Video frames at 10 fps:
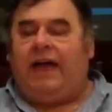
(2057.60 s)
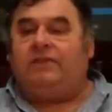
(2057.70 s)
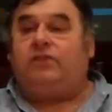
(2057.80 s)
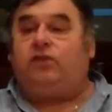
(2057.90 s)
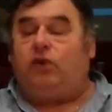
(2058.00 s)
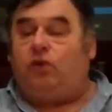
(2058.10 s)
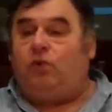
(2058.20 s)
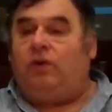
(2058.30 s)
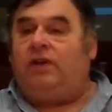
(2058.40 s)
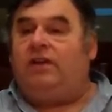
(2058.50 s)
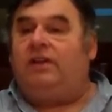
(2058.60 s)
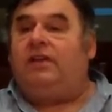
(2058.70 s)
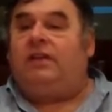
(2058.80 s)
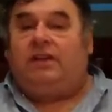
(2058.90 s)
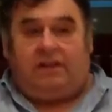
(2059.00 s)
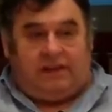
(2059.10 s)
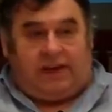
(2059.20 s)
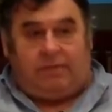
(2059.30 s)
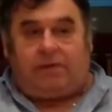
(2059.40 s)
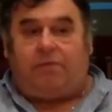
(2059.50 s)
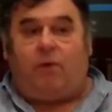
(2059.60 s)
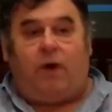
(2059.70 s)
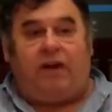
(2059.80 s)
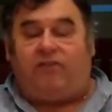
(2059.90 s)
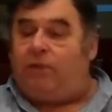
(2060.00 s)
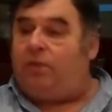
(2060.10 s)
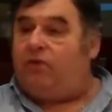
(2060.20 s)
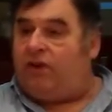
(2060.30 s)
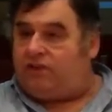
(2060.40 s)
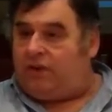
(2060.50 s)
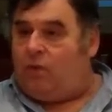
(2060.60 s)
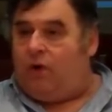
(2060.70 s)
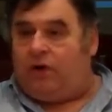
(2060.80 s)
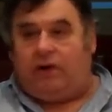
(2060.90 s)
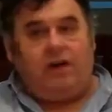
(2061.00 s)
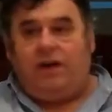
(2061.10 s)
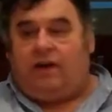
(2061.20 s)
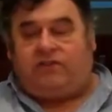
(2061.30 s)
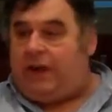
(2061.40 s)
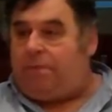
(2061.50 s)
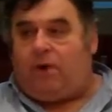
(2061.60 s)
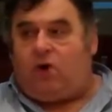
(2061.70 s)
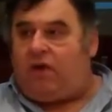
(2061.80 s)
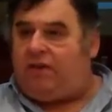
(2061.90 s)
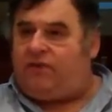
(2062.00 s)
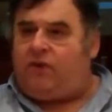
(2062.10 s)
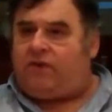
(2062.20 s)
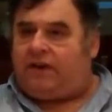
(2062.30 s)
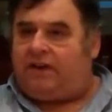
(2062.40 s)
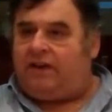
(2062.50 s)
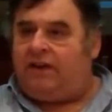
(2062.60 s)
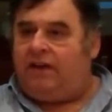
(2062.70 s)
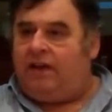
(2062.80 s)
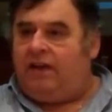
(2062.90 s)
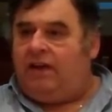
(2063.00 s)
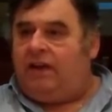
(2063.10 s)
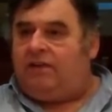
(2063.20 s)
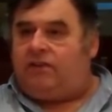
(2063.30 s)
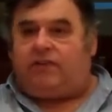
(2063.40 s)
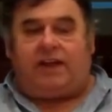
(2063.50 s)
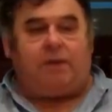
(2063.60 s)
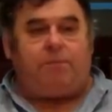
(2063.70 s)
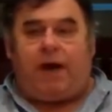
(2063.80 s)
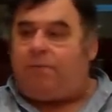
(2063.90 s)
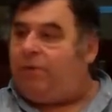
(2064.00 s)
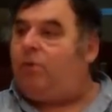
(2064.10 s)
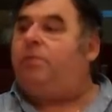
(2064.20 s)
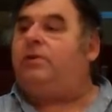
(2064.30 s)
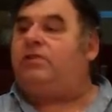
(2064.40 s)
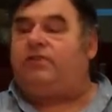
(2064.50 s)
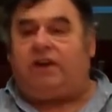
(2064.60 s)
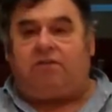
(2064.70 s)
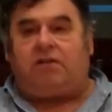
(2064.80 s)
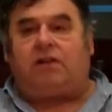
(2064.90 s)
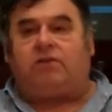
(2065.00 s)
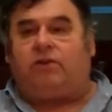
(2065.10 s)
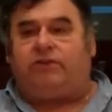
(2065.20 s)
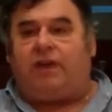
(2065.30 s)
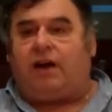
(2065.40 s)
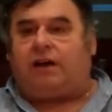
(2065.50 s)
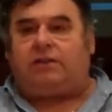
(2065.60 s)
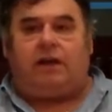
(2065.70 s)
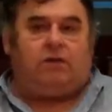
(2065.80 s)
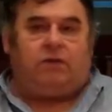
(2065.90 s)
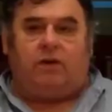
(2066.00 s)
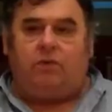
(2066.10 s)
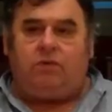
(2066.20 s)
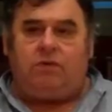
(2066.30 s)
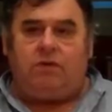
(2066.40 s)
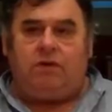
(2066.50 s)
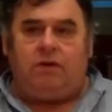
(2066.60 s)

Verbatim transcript: and to keep them away from the rushing water. Sheep will go right for it. Just like a baby will put his finger in an electrical socket. They don't know.